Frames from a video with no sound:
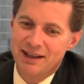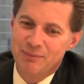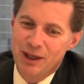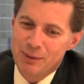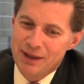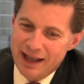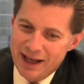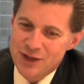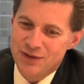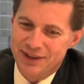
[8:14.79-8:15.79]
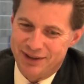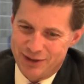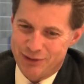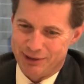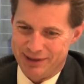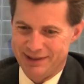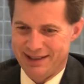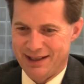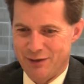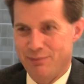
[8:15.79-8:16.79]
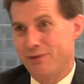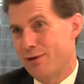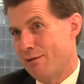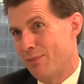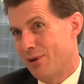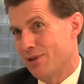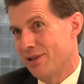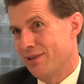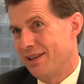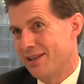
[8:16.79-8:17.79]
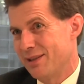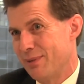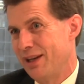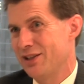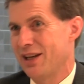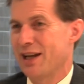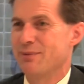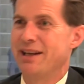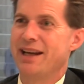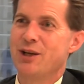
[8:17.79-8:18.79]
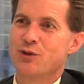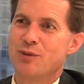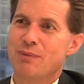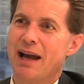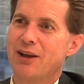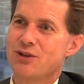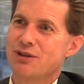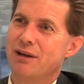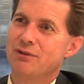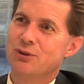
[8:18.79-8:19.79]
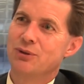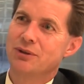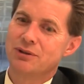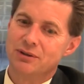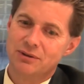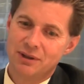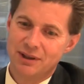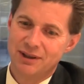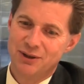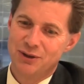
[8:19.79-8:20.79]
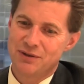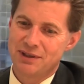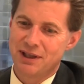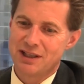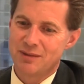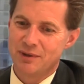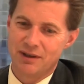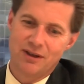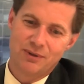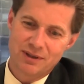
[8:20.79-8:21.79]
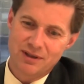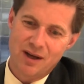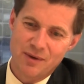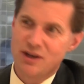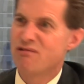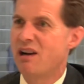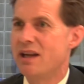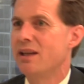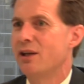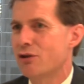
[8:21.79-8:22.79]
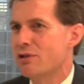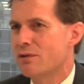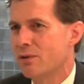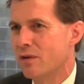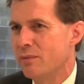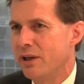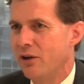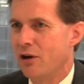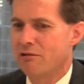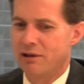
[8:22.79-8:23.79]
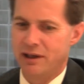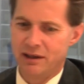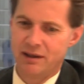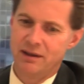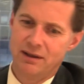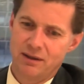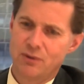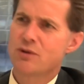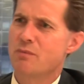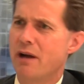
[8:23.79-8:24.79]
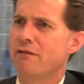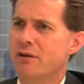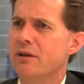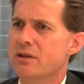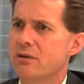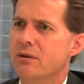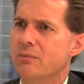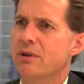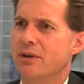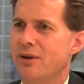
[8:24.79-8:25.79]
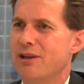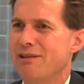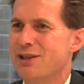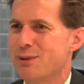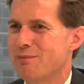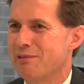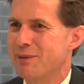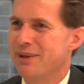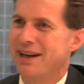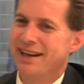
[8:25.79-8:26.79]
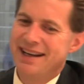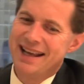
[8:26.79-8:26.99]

People in the hedge fund industry have been very positive, and it's amazing how many hedge fund managers I've talked to who've said to me, you know what, Simon, you're right, the industry's full of mediocrity. Of course, my fund is good, but you know, the rest of them are pretty bad.